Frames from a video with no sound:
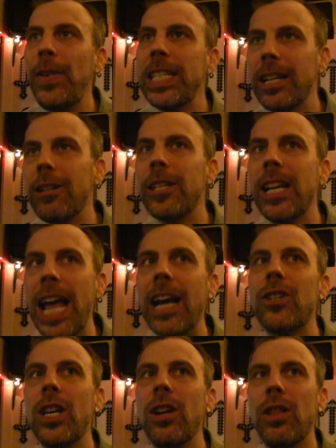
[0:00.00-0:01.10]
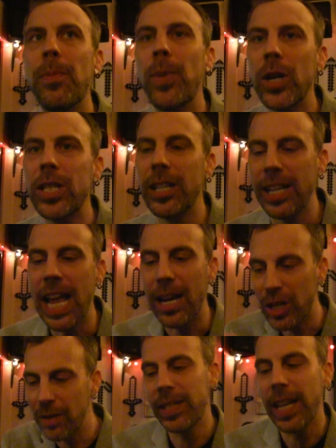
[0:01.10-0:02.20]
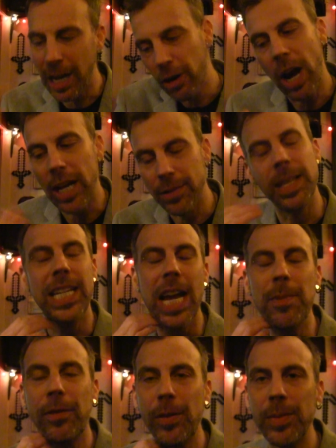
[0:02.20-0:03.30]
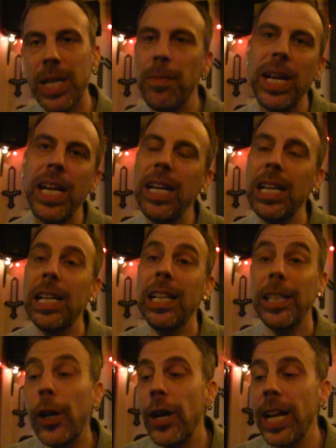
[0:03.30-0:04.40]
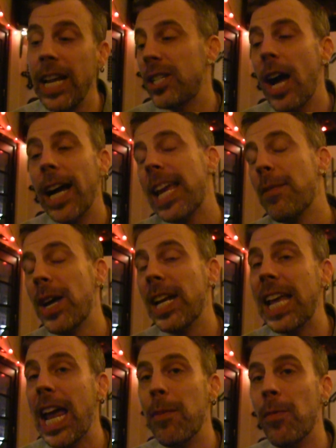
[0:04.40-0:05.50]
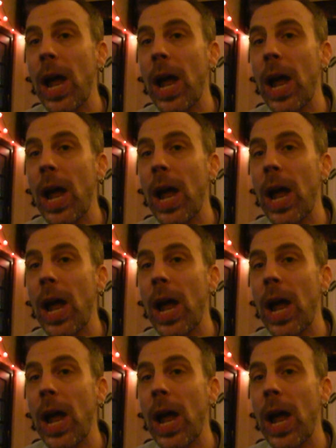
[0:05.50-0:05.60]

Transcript: physical connection or the personal connection of sitting across on the table from somebody, learning and talking about a game